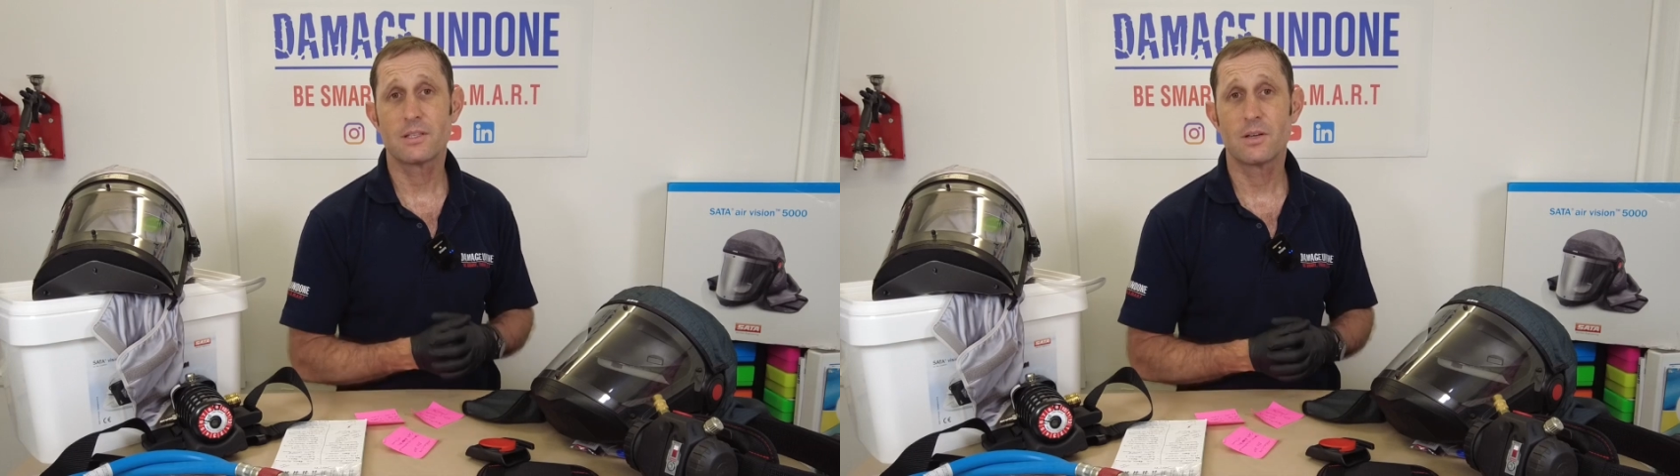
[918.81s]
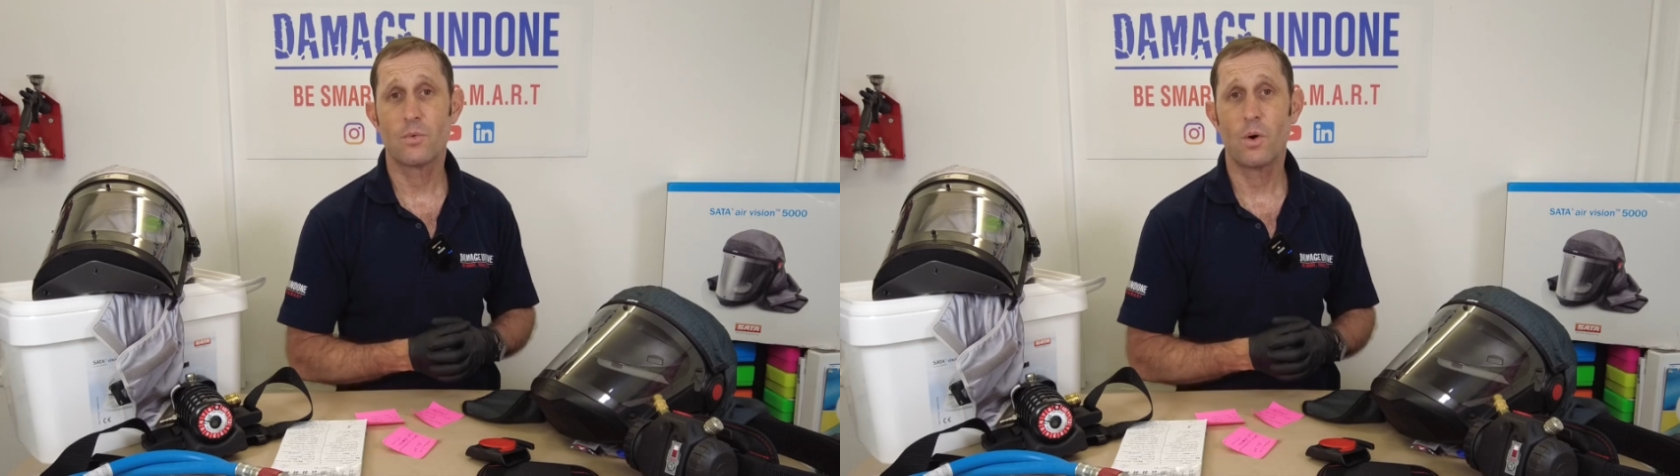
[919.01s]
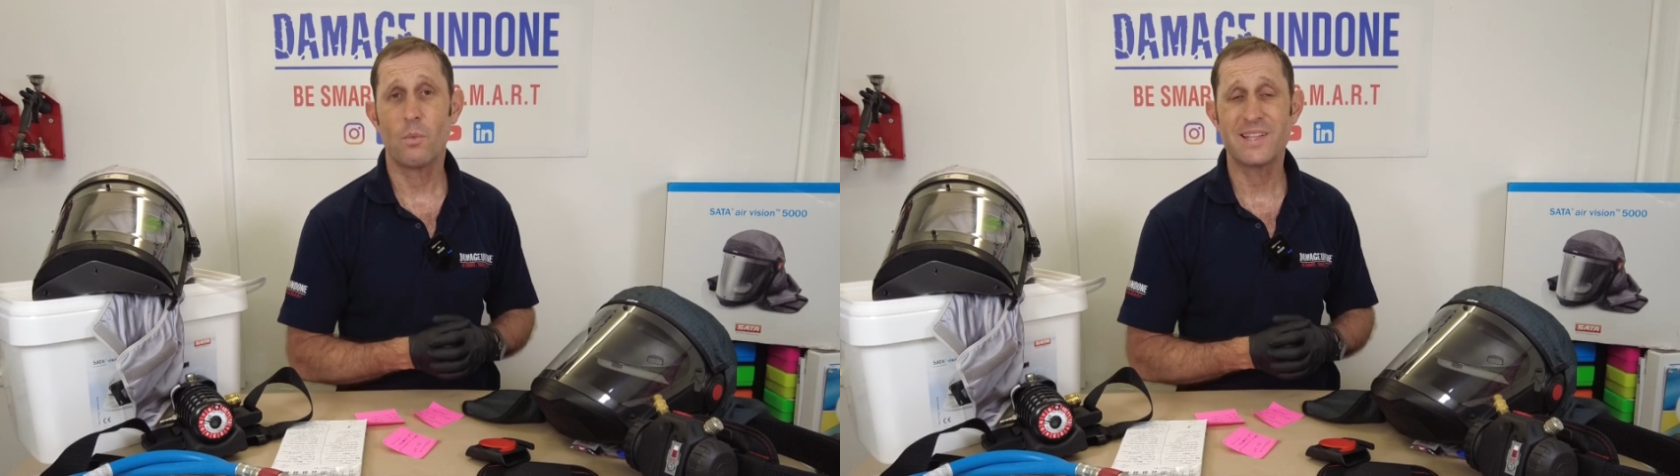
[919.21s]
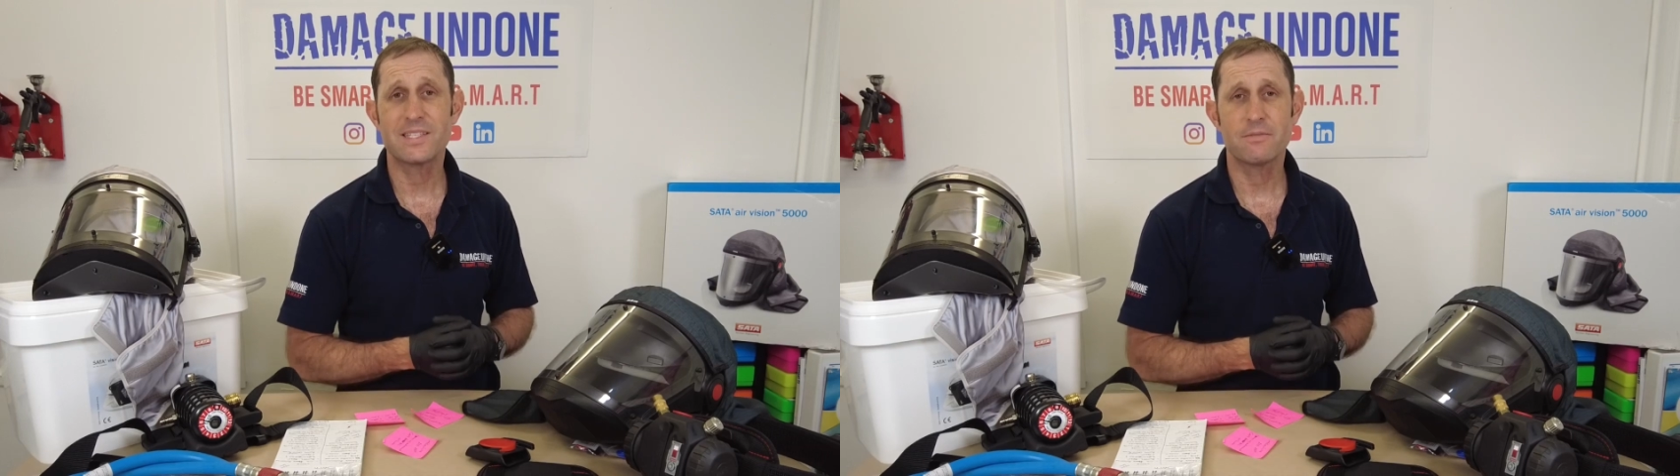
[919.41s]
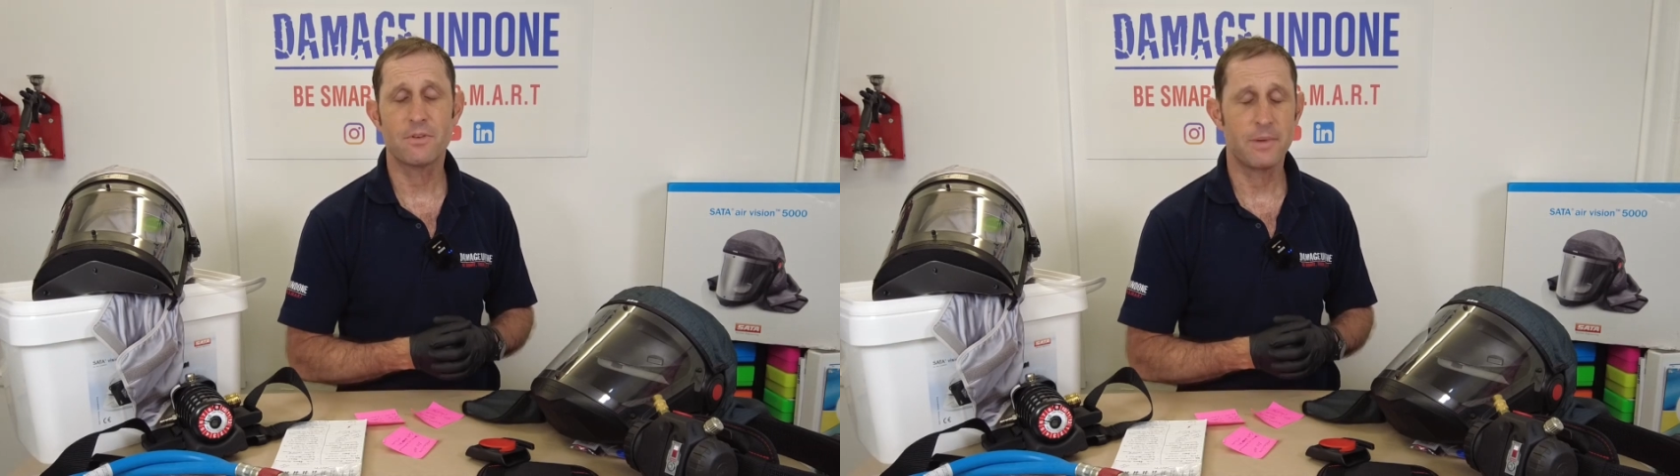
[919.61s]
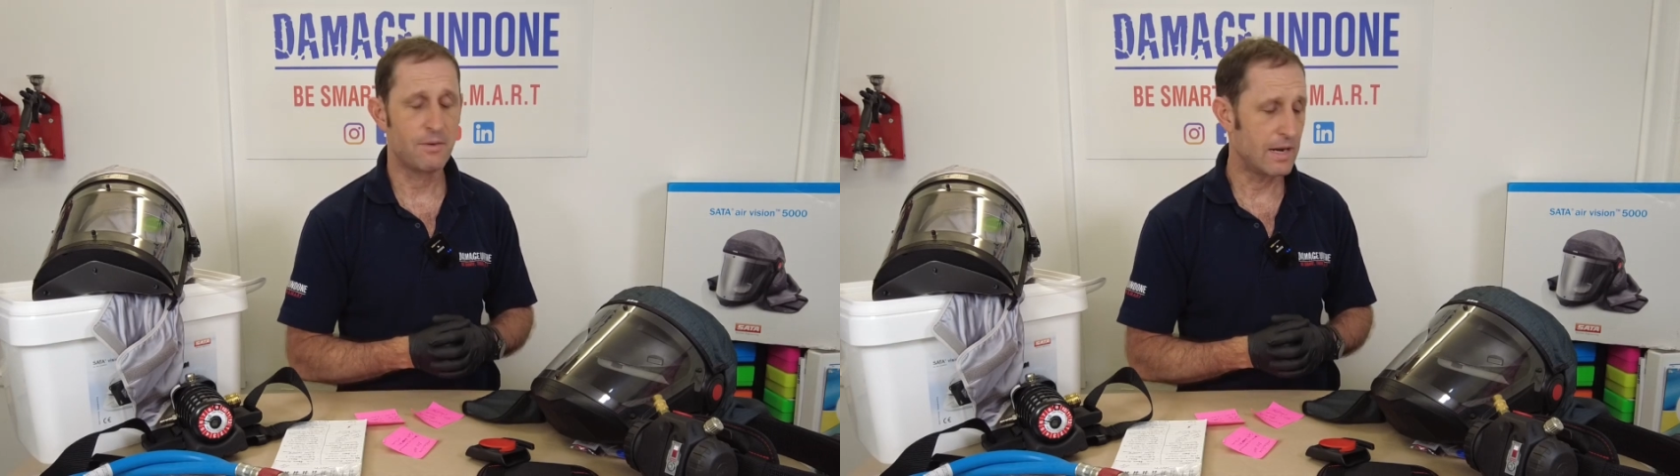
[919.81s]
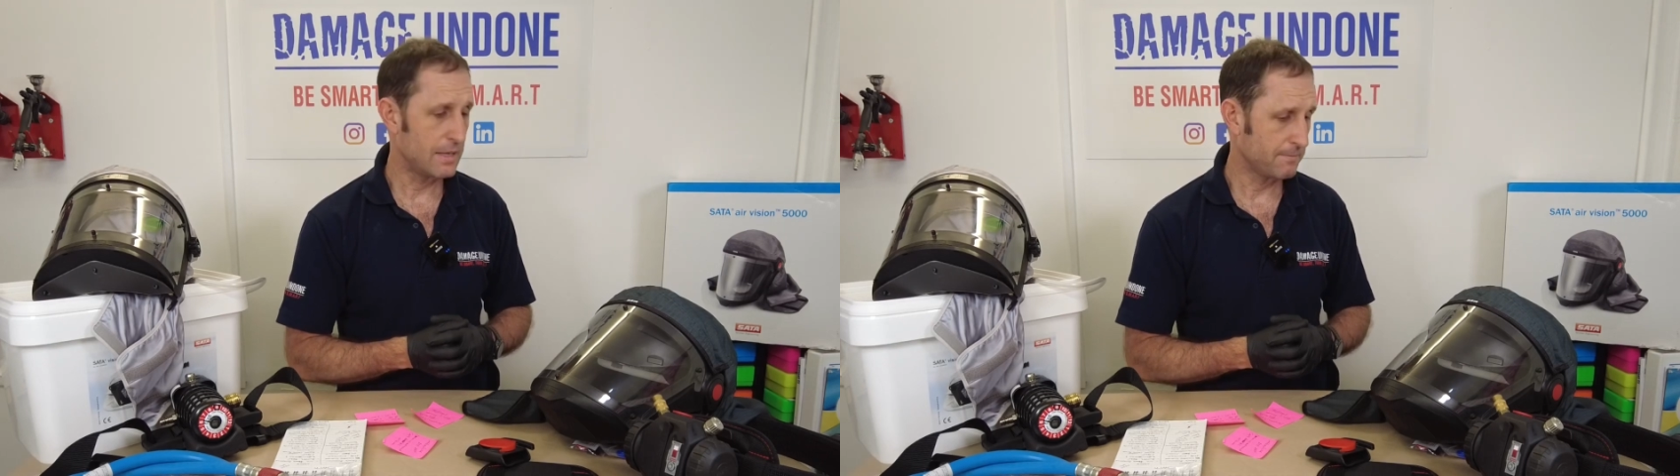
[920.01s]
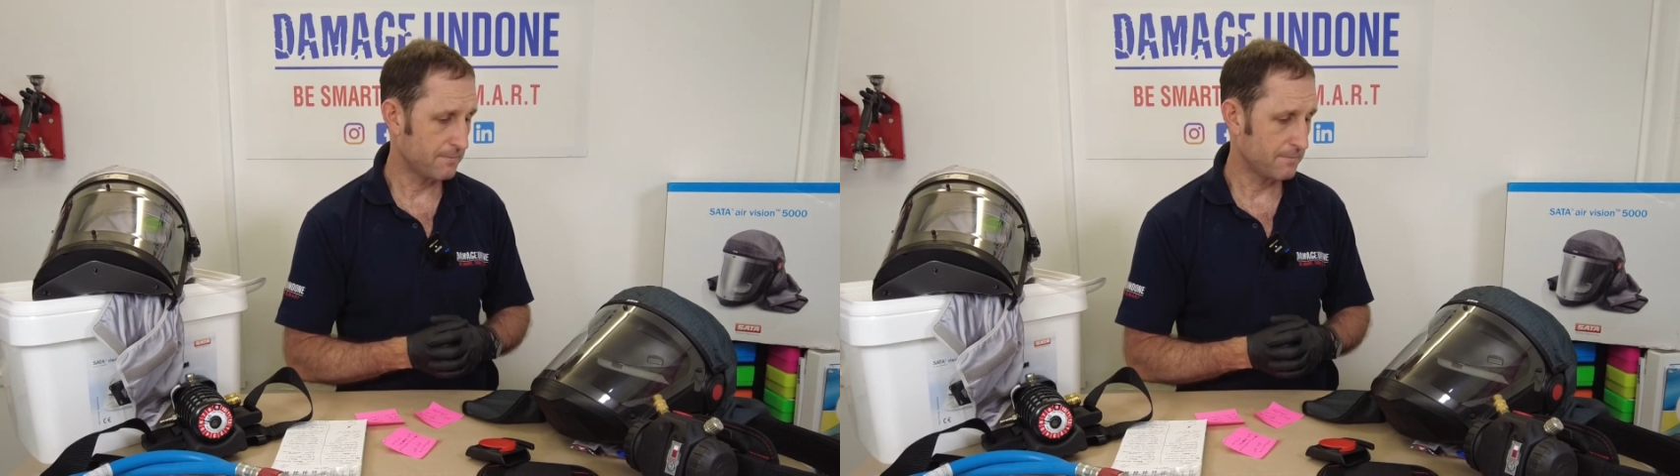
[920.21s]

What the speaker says: wins it for me, really,